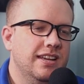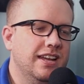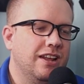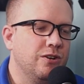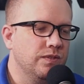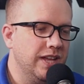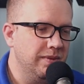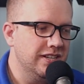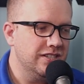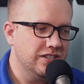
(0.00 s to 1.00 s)
And I don't know if that
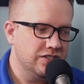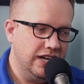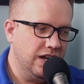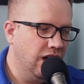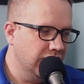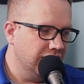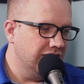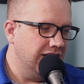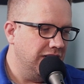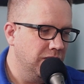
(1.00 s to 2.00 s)
means they're going to try to
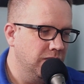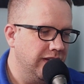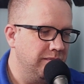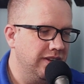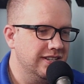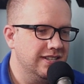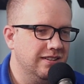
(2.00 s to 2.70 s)
conquer. I don't know if that means that